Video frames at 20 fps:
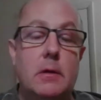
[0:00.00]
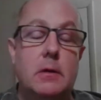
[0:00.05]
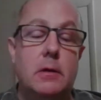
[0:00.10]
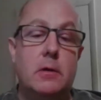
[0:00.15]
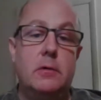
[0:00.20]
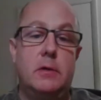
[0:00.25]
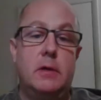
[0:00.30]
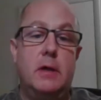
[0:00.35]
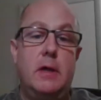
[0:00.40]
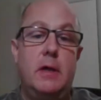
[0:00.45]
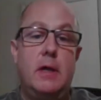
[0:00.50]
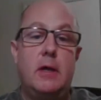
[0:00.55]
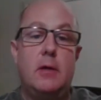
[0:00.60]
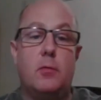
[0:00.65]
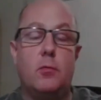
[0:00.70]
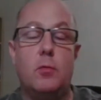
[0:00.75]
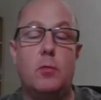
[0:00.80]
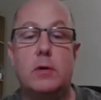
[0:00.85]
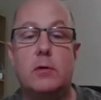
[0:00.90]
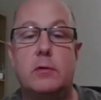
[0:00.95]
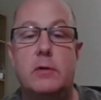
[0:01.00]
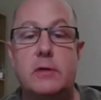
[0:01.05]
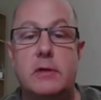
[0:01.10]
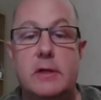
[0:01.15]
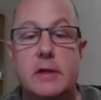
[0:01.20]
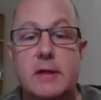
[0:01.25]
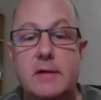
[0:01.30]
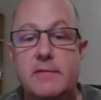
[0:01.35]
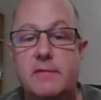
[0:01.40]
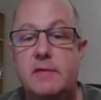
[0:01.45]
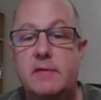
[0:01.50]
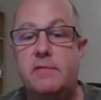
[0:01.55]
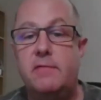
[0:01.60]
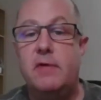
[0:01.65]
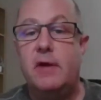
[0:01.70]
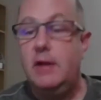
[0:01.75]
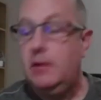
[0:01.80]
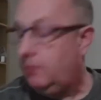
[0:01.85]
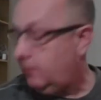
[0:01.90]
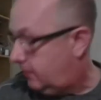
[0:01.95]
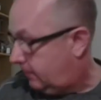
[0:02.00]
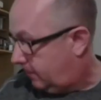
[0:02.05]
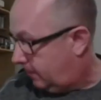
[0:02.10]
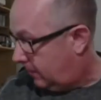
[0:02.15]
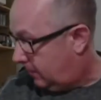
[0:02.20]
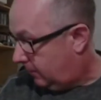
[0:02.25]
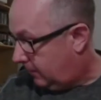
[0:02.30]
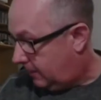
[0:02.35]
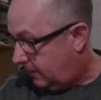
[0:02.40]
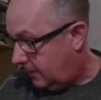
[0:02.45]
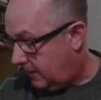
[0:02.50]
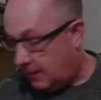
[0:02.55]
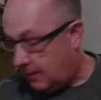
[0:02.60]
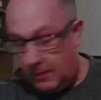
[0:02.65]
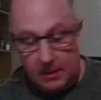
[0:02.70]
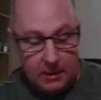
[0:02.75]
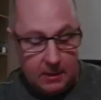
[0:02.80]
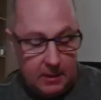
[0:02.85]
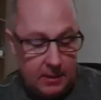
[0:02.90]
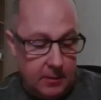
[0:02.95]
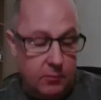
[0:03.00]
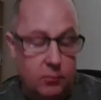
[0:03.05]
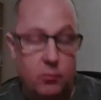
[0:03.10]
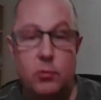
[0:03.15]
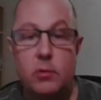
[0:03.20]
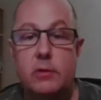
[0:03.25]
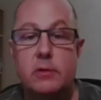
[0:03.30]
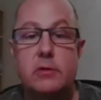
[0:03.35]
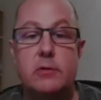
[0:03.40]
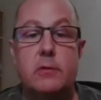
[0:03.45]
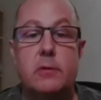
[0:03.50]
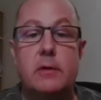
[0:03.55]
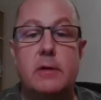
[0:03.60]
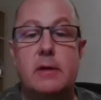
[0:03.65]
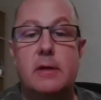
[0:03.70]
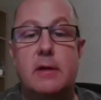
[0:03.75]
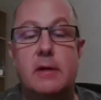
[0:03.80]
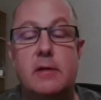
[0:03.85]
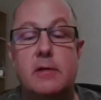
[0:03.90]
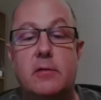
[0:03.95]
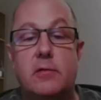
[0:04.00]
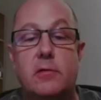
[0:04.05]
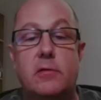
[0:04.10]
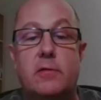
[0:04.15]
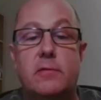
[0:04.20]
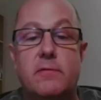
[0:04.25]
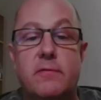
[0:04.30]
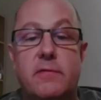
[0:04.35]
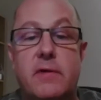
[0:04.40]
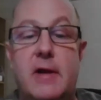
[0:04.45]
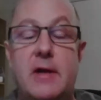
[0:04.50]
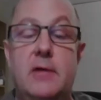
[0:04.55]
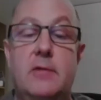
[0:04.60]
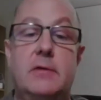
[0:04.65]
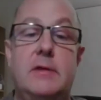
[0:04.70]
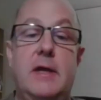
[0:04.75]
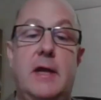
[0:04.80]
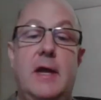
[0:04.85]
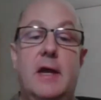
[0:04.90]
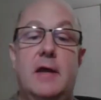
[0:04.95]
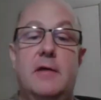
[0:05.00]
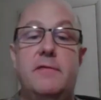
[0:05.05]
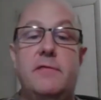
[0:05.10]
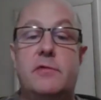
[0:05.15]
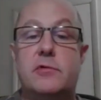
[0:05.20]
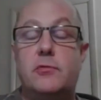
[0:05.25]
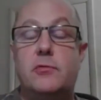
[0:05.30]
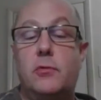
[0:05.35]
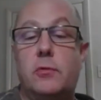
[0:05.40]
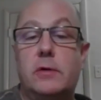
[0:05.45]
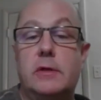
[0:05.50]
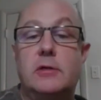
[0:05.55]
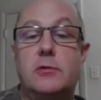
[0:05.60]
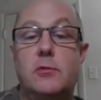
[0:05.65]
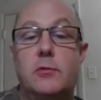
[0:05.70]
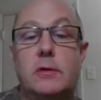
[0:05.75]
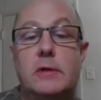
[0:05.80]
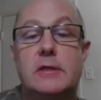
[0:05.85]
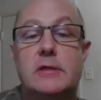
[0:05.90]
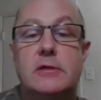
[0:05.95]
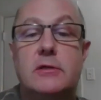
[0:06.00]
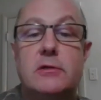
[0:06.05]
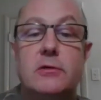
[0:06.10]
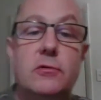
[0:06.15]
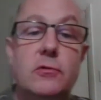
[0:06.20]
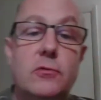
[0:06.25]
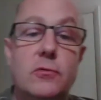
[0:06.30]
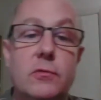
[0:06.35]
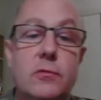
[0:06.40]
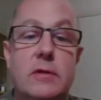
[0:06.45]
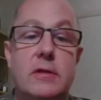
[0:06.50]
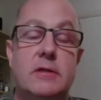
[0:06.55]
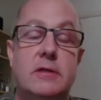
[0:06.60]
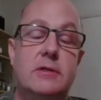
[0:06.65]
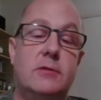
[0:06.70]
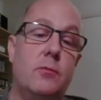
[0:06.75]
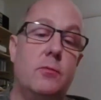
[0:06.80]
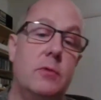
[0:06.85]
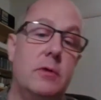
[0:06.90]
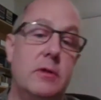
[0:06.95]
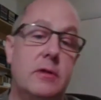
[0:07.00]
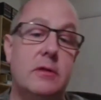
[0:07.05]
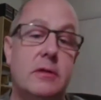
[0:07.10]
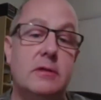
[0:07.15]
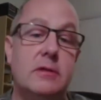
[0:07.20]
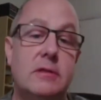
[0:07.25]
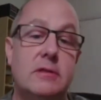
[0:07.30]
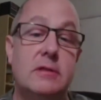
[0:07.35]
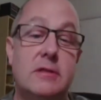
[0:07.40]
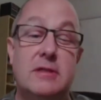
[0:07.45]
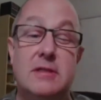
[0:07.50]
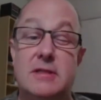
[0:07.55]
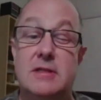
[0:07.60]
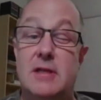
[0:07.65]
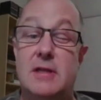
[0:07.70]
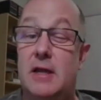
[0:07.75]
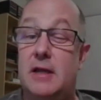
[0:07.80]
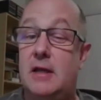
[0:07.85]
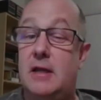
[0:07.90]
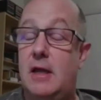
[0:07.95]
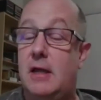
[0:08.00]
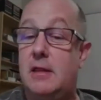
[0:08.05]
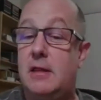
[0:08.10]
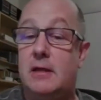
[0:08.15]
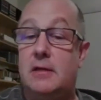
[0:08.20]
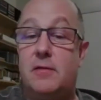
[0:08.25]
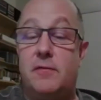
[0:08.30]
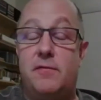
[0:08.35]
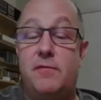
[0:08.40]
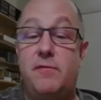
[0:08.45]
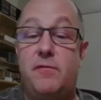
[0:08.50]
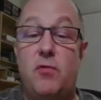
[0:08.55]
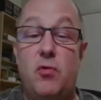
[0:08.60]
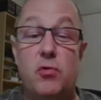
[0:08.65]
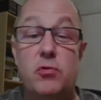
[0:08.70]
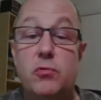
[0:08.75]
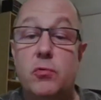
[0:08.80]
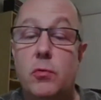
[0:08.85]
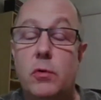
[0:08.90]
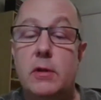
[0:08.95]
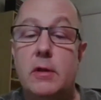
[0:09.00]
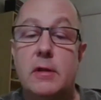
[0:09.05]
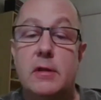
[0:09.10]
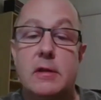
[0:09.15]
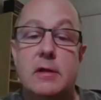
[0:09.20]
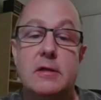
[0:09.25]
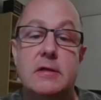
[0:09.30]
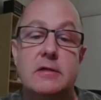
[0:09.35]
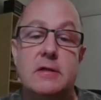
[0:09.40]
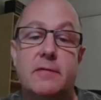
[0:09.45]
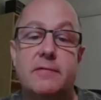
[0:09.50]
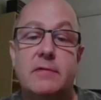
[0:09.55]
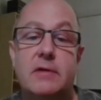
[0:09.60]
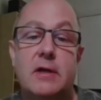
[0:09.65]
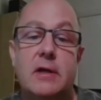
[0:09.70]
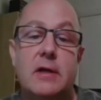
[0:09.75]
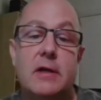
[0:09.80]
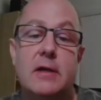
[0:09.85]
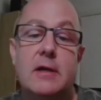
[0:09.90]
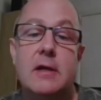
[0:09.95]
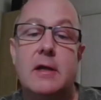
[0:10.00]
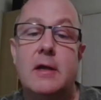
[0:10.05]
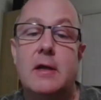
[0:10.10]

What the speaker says: Okay, well, good evening, vinyl community. We're doing another vinyl tag for 2022. This one's like, I think, the fourth one of these I've done.